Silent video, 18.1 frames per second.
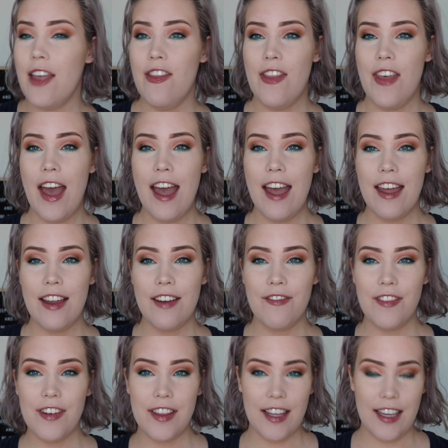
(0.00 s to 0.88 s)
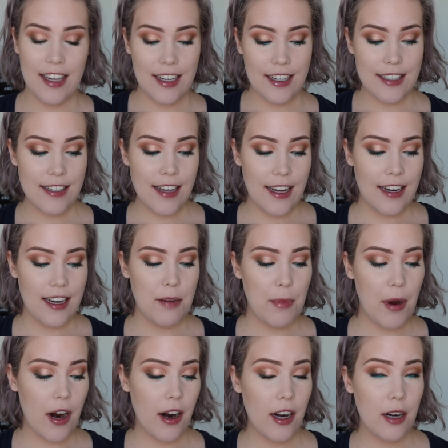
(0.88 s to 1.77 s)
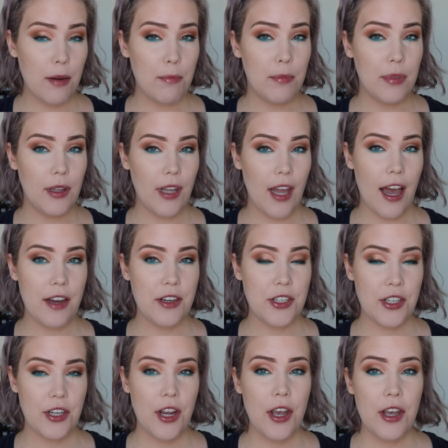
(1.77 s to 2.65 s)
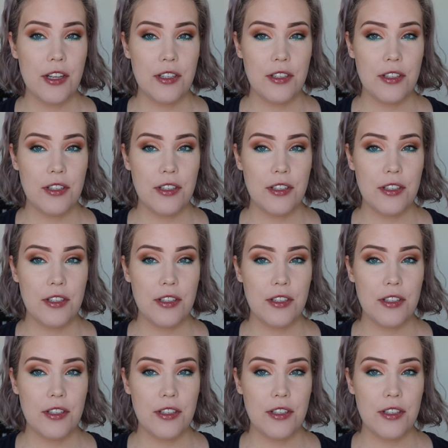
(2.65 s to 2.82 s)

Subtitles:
And then for the exciting part, blush.